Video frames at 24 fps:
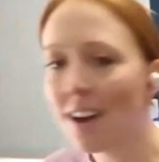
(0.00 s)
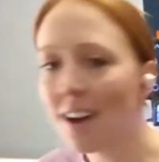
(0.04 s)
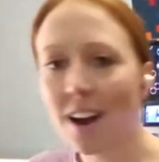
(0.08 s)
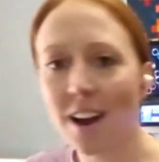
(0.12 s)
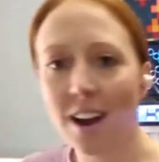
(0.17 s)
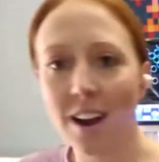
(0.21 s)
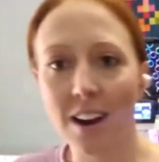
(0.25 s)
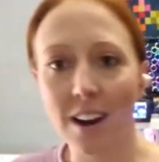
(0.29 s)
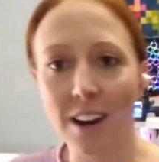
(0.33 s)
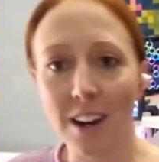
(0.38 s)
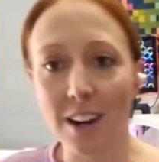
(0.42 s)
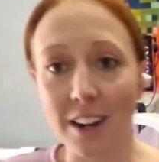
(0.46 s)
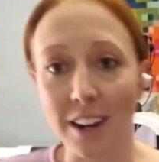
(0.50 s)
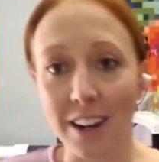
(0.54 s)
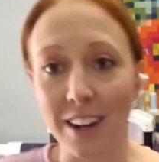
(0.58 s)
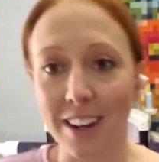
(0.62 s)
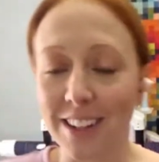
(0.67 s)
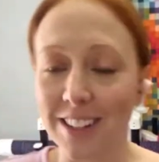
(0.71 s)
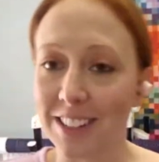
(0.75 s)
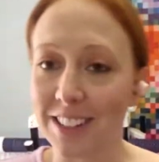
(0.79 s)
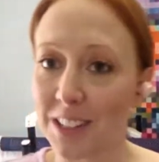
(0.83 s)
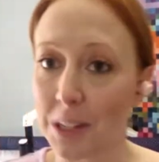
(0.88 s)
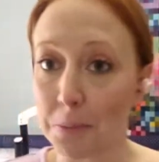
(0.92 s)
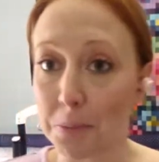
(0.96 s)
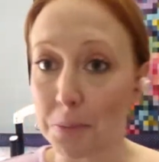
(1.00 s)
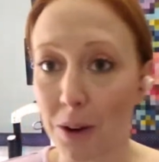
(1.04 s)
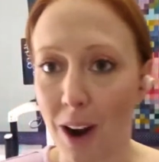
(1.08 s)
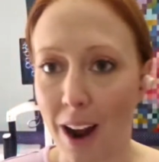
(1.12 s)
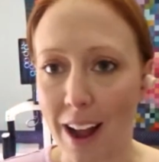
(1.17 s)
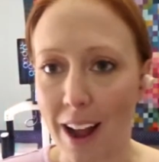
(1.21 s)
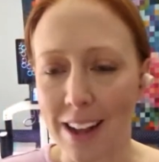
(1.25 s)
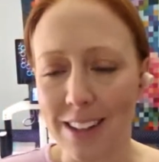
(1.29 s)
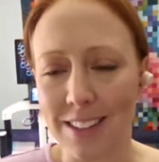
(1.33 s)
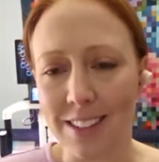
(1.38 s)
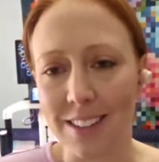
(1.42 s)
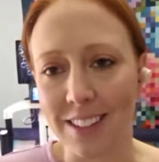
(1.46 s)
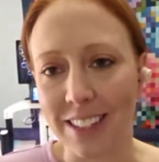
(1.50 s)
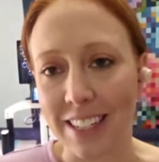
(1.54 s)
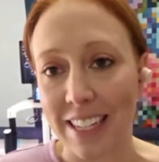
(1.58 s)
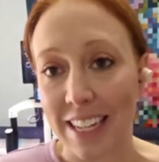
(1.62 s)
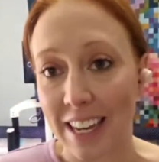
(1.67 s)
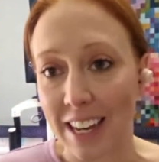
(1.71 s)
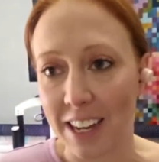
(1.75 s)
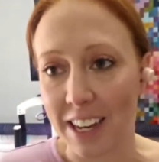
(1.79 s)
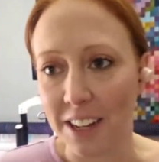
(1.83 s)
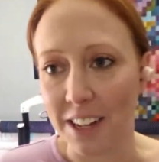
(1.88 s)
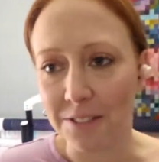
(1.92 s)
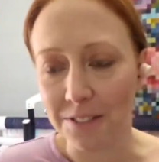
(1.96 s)
our surprise
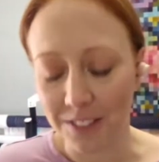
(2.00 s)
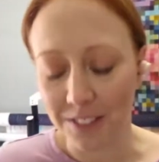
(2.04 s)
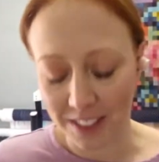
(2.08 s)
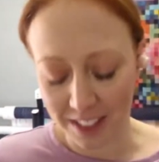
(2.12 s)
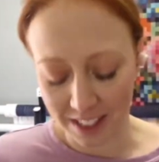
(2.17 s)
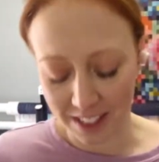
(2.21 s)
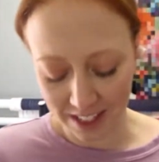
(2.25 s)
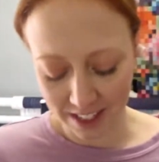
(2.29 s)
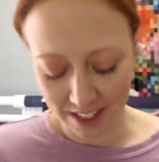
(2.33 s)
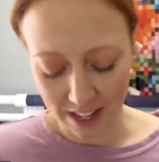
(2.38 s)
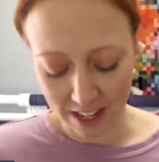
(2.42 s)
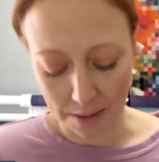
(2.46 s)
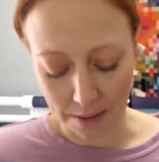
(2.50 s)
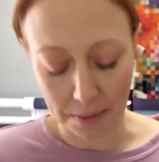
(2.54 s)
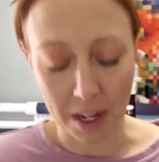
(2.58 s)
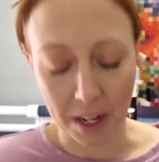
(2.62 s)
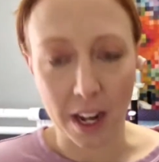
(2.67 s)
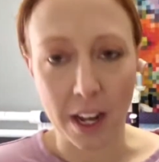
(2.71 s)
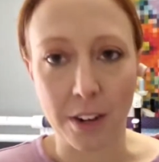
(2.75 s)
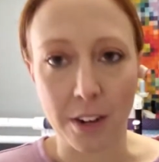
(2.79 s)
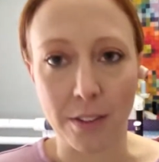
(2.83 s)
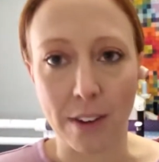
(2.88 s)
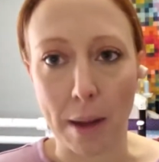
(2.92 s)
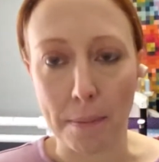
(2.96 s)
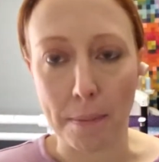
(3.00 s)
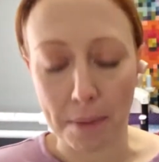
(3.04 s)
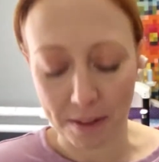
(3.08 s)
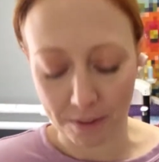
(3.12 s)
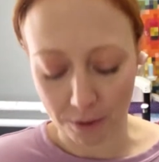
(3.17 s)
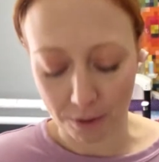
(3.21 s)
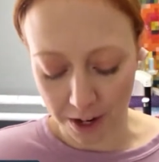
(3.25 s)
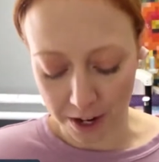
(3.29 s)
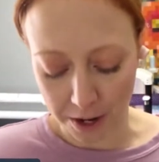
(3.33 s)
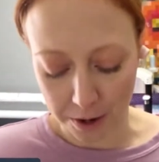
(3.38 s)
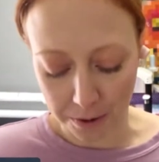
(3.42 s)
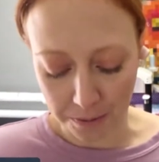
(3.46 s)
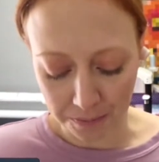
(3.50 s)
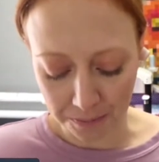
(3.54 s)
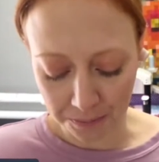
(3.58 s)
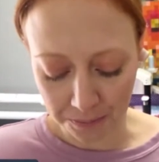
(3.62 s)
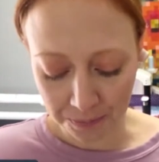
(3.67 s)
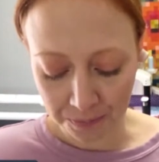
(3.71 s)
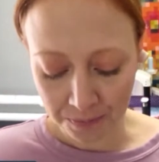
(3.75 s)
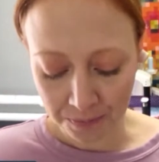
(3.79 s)
gift. I'm going to unwrap it for you.